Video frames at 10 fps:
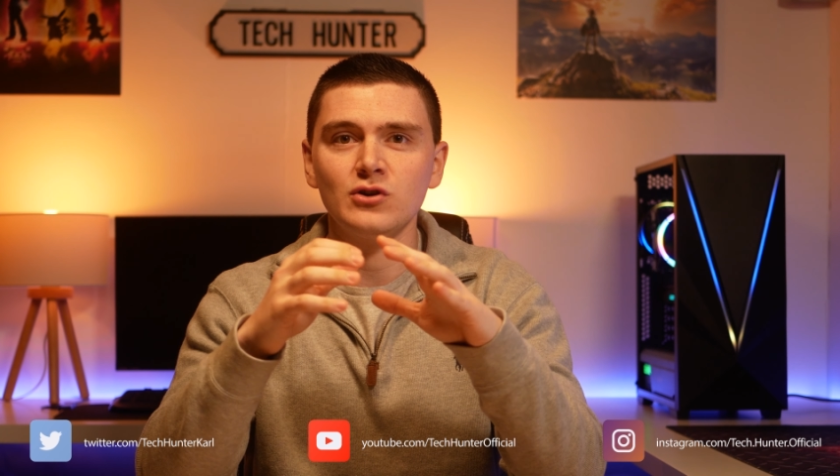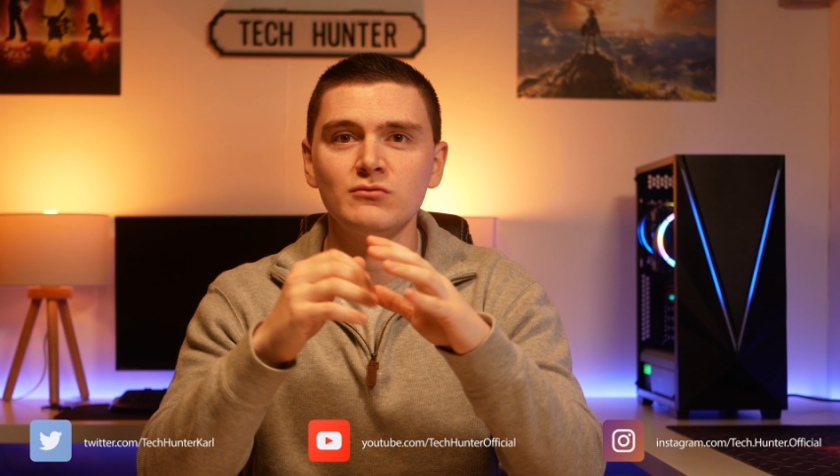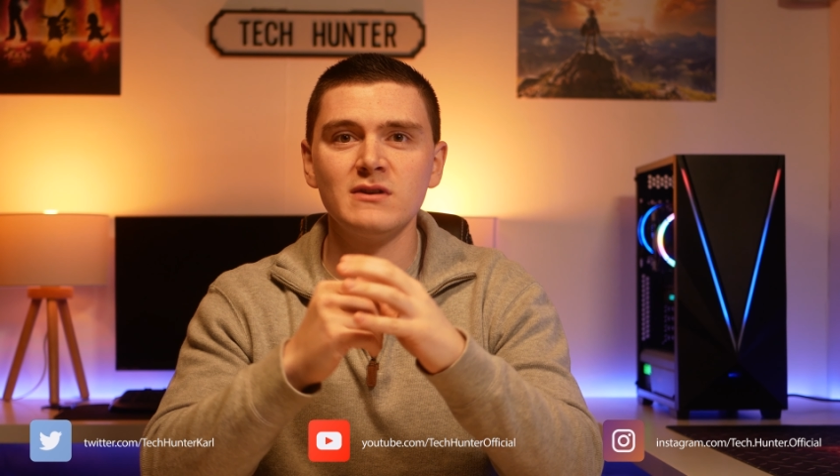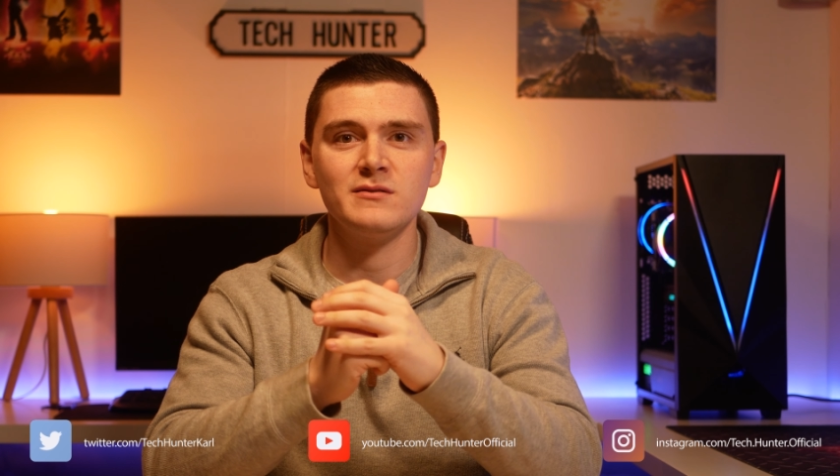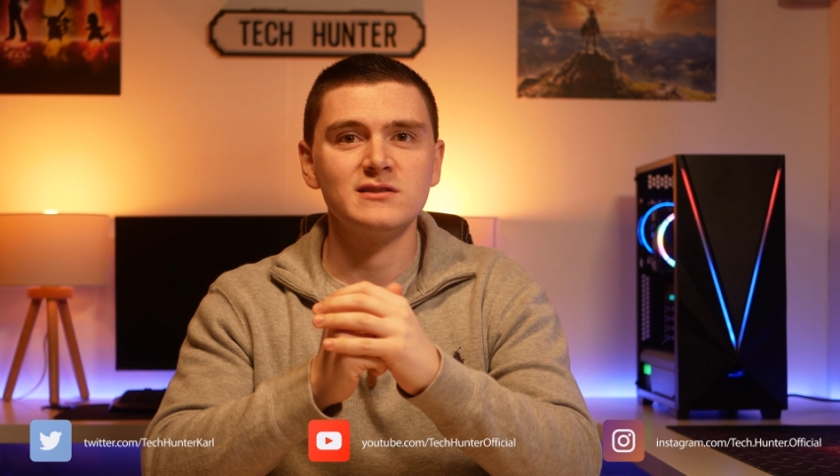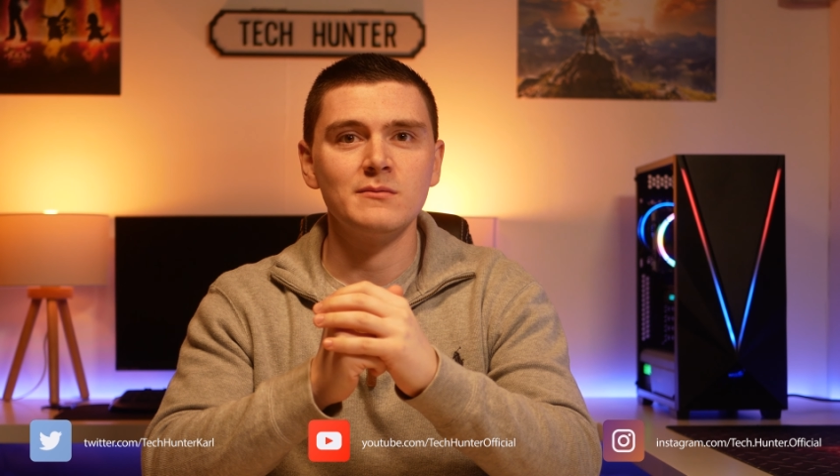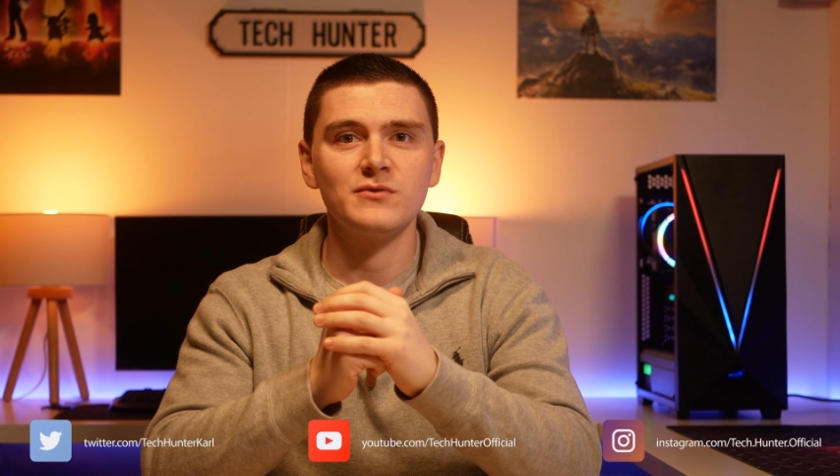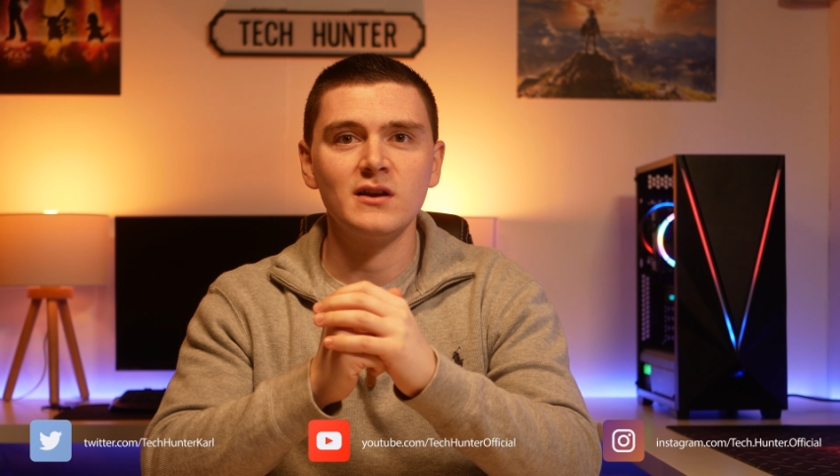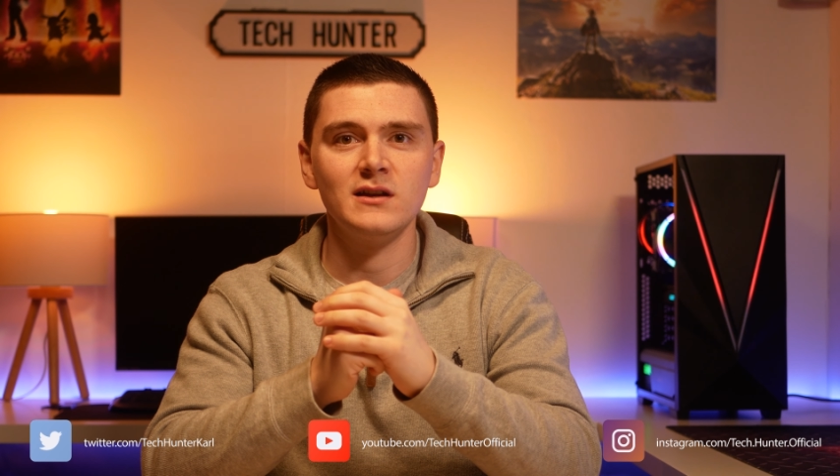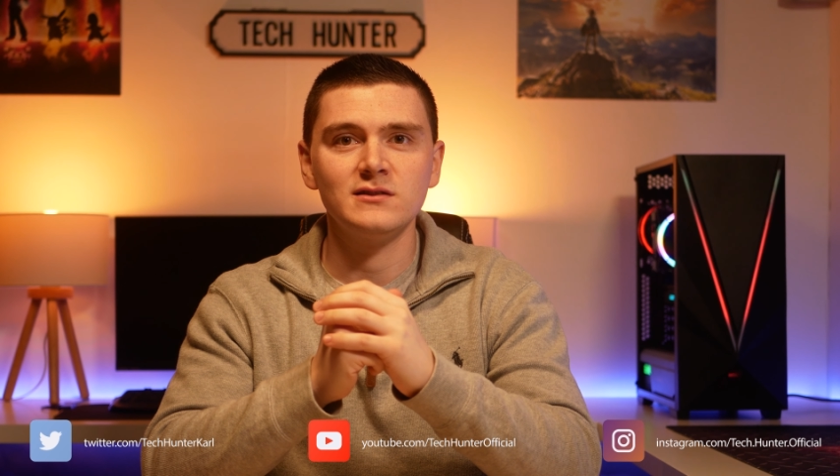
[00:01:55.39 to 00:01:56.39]
on maybe
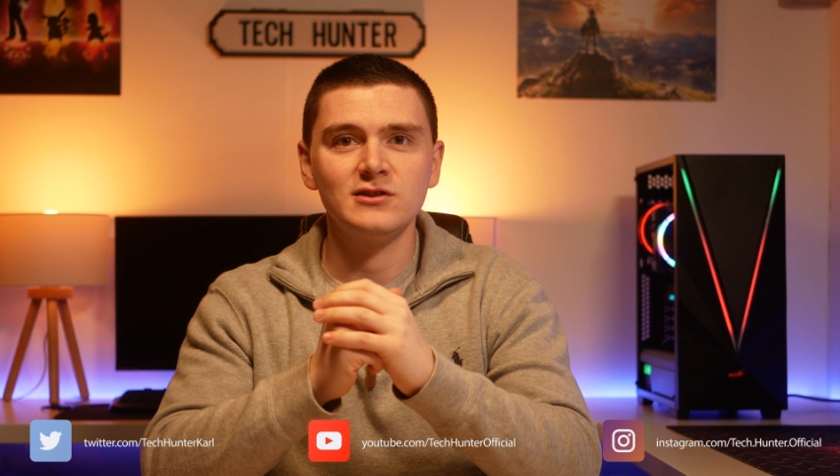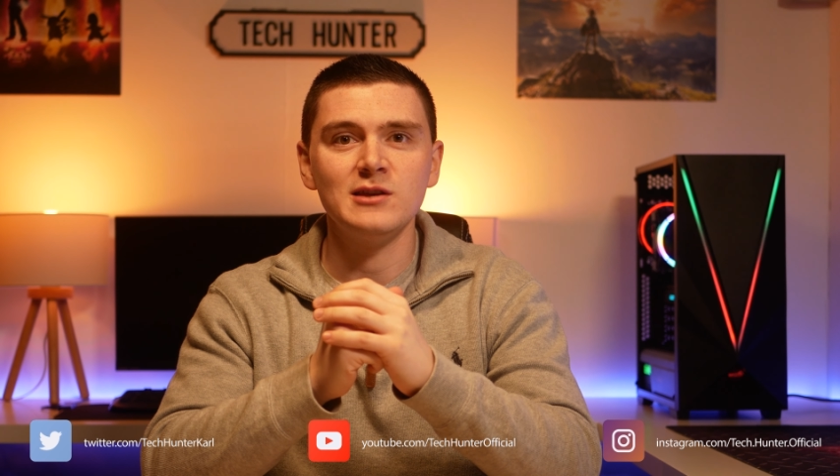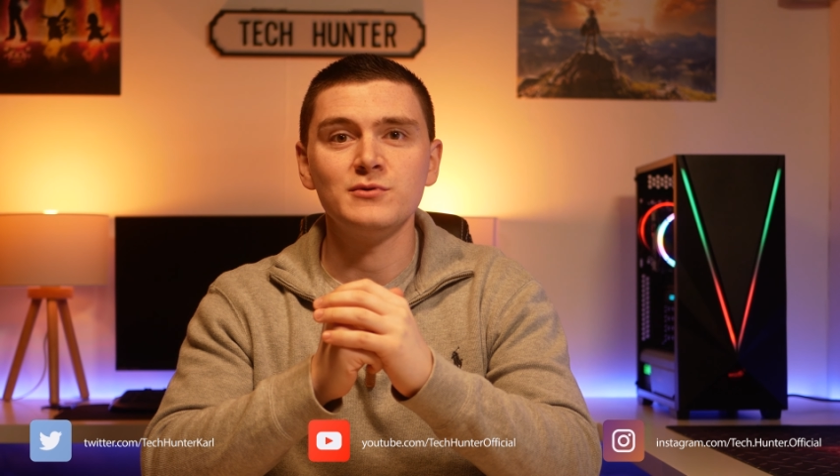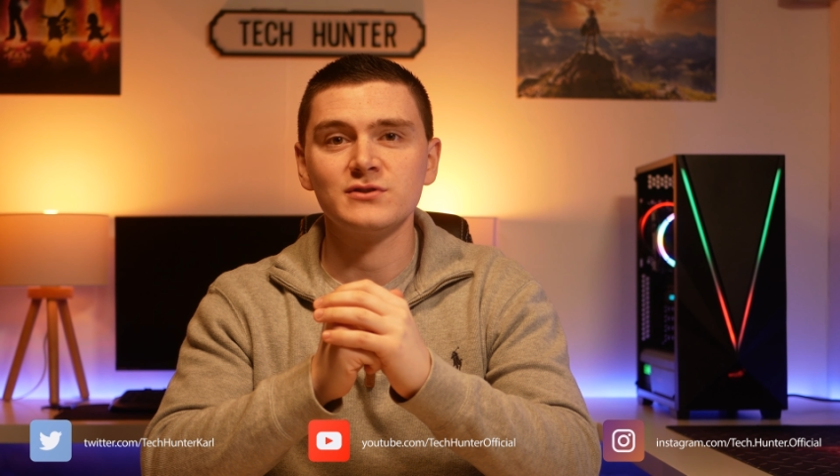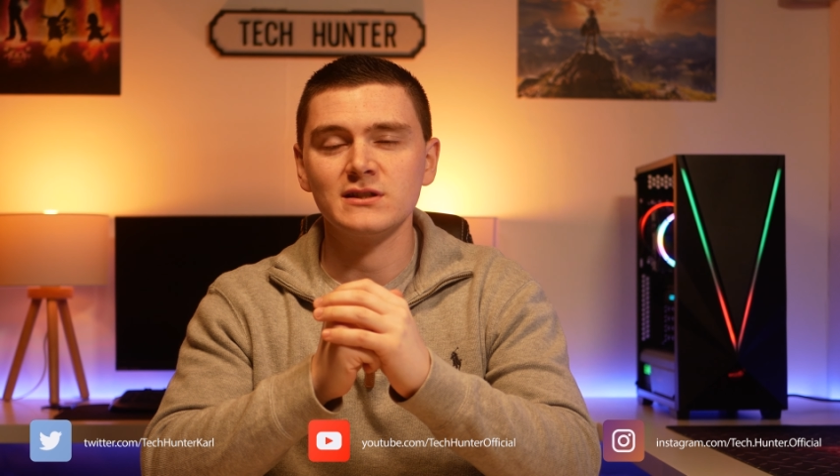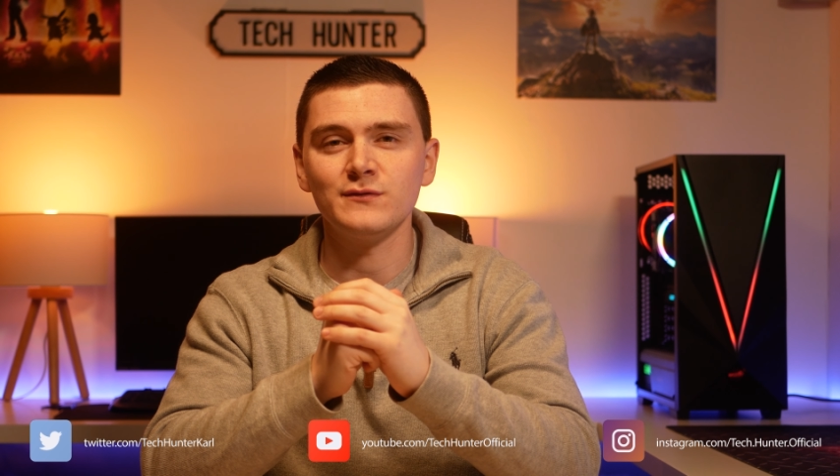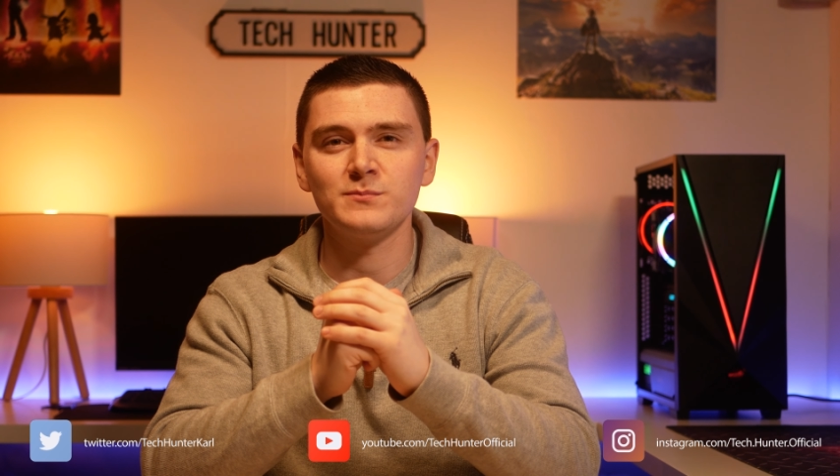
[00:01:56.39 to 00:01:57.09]
something to keep yourselves